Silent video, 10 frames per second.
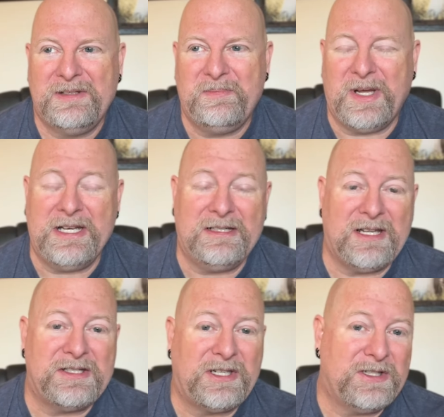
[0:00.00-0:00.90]
but it
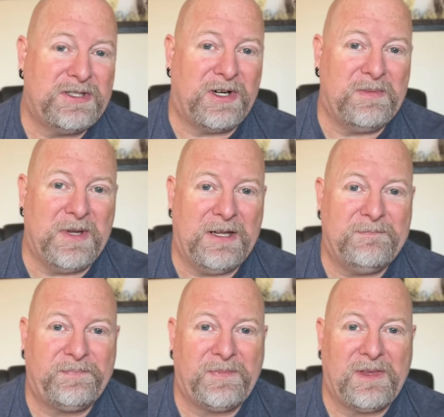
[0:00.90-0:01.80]
does concern me
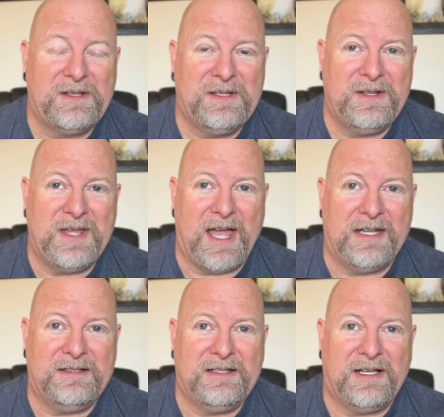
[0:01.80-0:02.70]

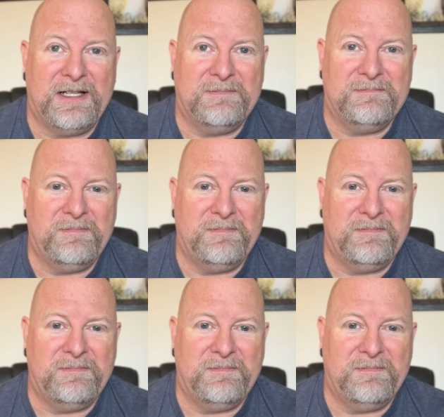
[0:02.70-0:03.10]
that um,